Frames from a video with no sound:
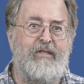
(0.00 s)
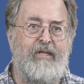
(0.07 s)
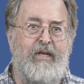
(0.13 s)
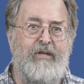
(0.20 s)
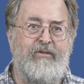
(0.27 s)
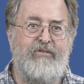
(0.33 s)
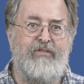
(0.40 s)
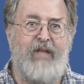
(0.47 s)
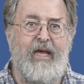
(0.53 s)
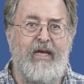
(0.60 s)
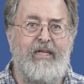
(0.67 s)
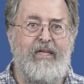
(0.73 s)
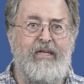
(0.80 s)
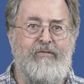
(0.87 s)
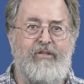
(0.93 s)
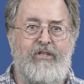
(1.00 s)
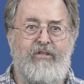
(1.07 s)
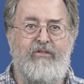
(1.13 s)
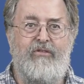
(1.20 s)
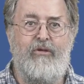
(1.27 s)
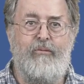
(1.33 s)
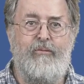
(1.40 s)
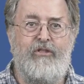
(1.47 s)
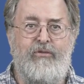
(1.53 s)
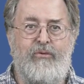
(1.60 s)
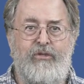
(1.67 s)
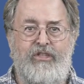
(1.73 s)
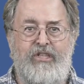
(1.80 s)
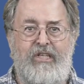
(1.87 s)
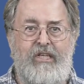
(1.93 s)
an understanding of the disturbance
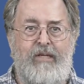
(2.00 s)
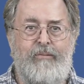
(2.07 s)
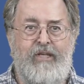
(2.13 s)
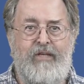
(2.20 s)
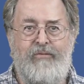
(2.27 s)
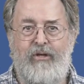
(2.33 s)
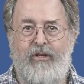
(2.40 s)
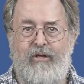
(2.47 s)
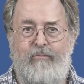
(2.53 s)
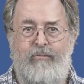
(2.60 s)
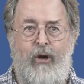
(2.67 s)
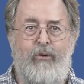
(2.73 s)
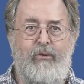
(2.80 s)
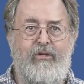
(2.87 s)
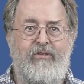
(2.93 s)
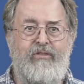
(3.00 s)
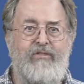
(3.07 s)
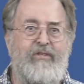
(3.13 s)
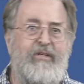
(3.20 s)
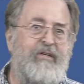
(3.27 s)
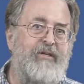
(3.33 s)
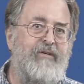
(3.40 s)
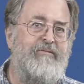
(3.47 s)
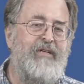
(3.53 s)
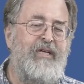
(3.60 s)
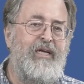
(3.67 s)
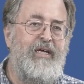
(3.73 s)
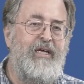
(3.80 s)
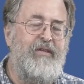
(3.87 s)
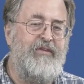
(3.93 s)
regime and different components
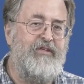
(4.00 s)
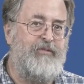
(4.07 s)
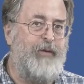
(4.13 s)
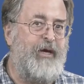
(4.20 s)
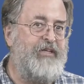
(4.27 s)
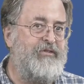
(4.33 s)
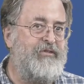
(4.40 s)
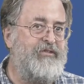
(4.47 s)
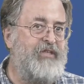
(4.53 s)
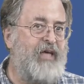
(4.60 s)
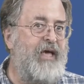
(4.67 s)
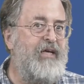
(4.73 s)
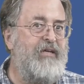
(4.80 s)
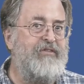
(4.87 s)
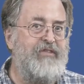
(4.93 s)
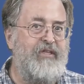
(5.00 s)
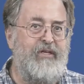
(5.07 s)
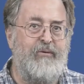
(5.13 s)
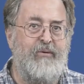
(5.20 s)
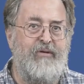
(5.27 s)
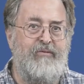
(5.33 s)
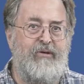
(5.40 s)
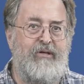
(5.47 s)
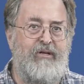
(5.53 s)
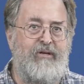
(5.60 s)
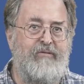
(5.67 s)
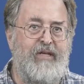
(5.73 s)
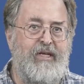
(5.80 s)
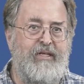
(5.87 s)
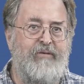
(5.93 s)
of the spatial scales that are
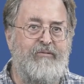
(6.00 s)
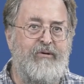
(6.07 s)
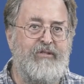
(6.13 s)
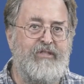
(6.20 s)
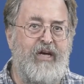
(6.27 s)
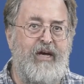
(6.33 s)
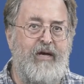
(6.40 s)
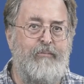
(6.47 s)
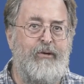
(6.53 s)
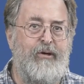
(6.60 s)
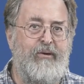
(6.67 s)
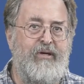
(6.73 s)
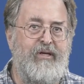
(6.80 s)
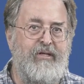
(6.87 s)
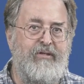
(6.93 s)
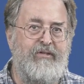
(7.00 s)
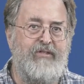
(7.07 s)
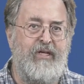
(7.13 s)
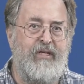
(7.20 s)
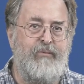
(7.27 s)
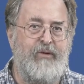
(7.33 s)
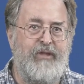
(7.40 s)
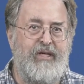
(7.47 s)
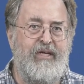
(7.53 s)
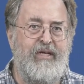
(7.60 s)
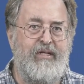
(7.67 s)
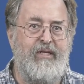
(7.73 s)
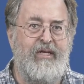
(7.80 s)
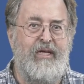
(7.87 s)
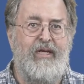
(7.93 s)
involved at different time periods and
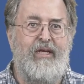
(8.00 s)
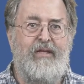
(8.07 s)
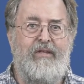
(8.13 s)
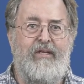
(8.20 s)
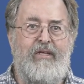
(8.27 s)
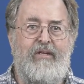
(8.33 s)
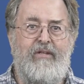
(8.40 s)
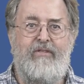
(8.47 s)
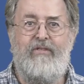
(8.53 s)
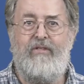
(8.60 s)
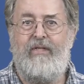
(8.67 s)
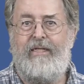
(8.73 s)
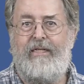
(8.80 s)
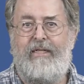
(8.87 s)
within these